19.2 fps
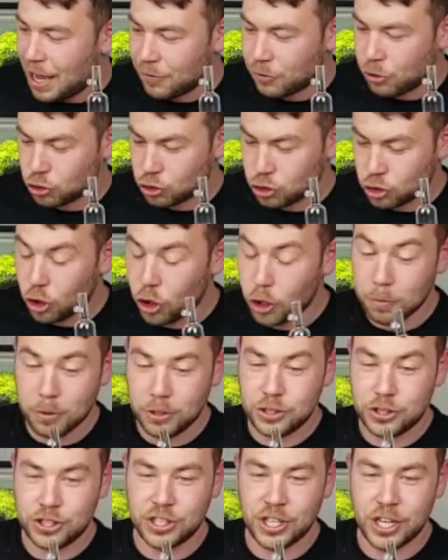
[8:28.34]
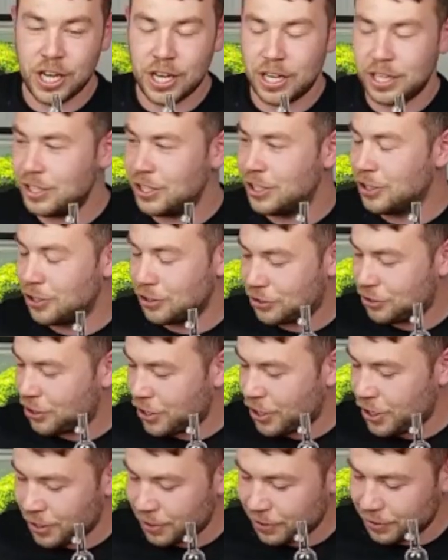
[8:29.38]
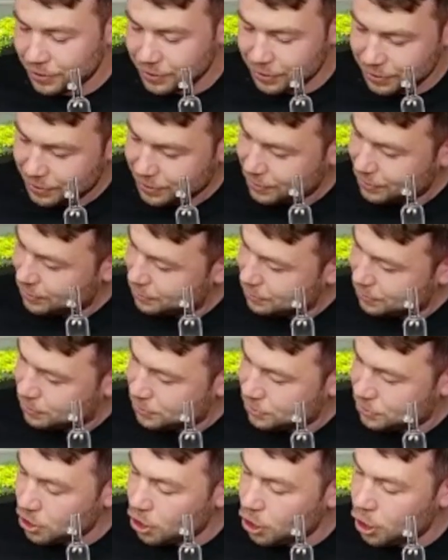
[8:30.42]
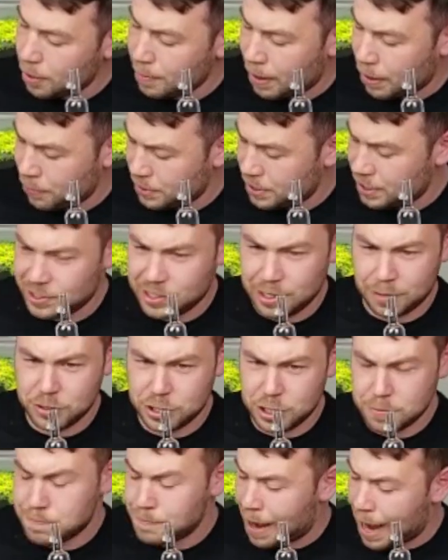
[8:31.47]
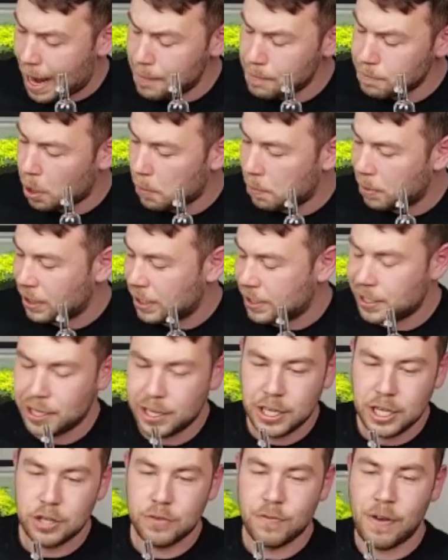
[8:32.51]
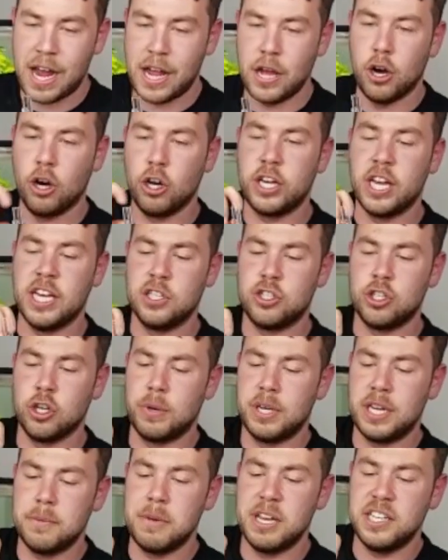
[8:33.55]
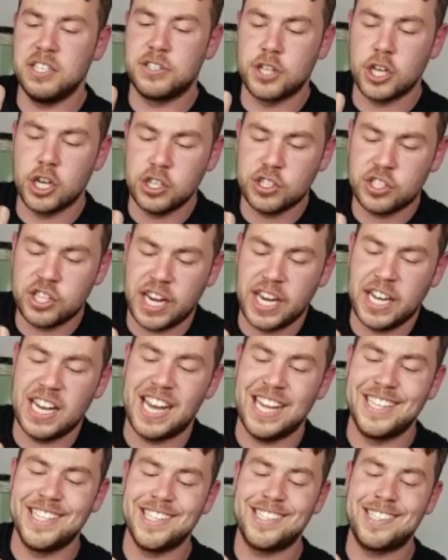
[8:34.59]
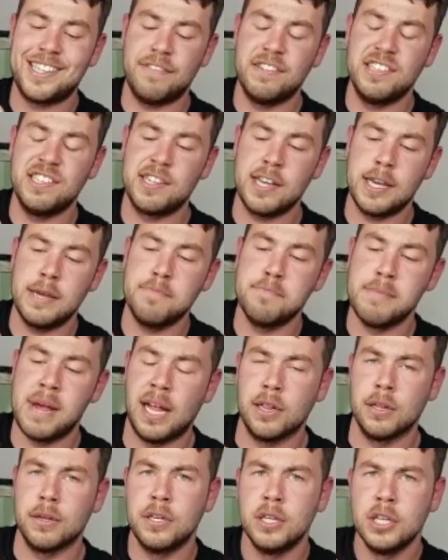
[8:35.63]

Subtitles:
I've got so much to talk about with this. I'm just mind-boggling. Right, okay, so when it means 13 and the 17 mil.